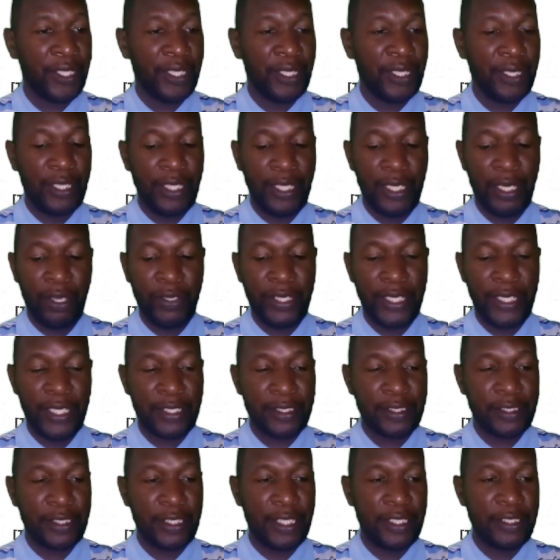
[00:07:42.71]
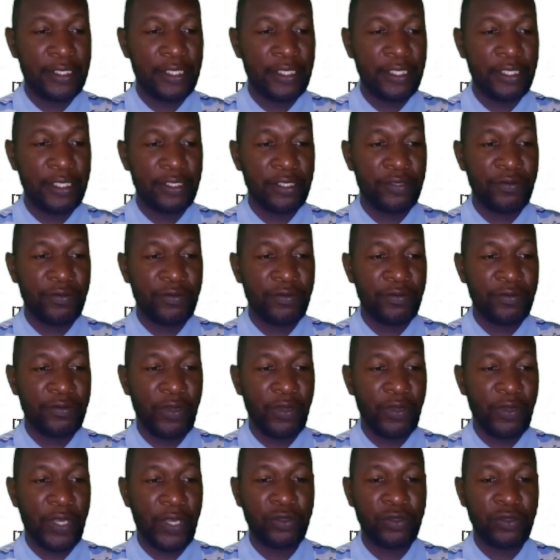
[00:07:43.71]
Then our next stage is for us to
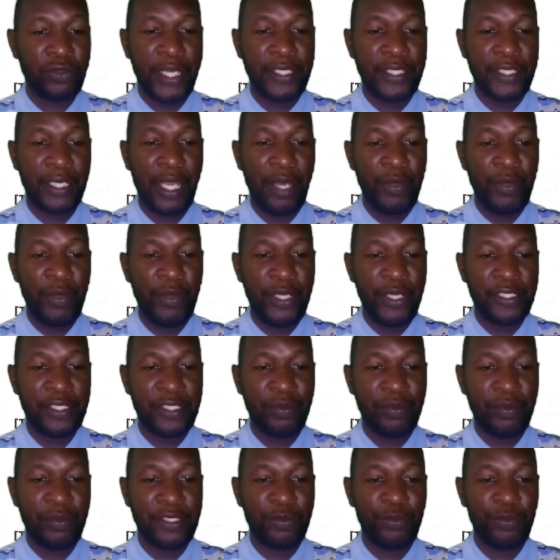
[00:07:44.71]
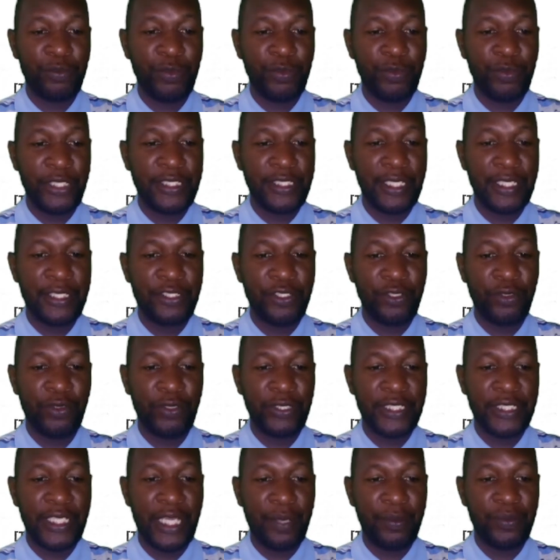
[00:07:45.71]
write the gametes by splitting the
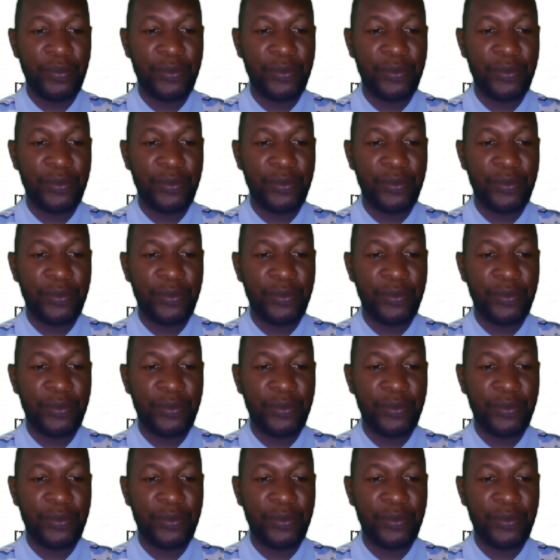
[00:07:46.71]
genotype.